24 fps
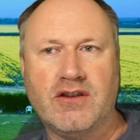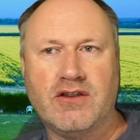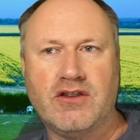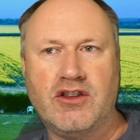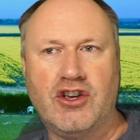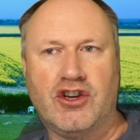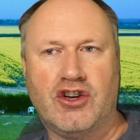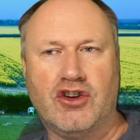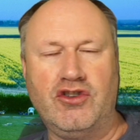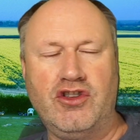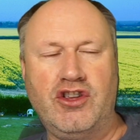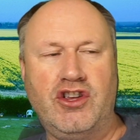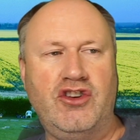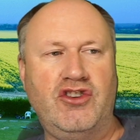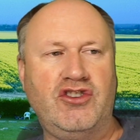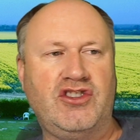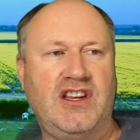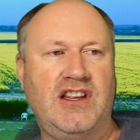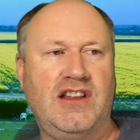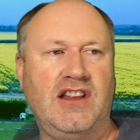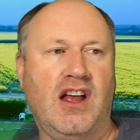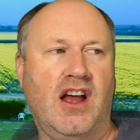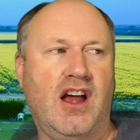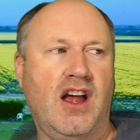You couldn't use
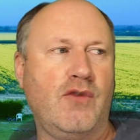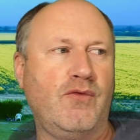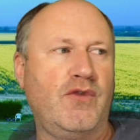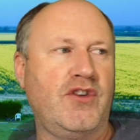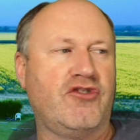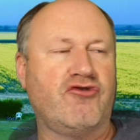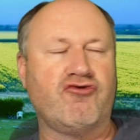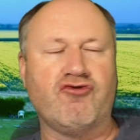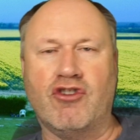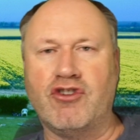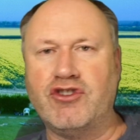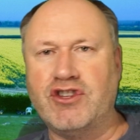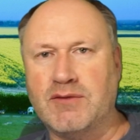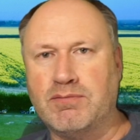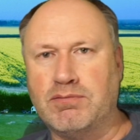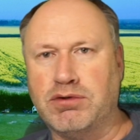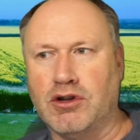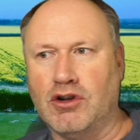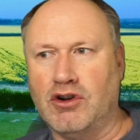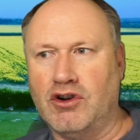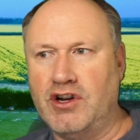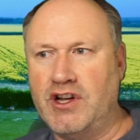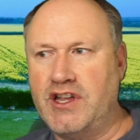it like with drone deploy.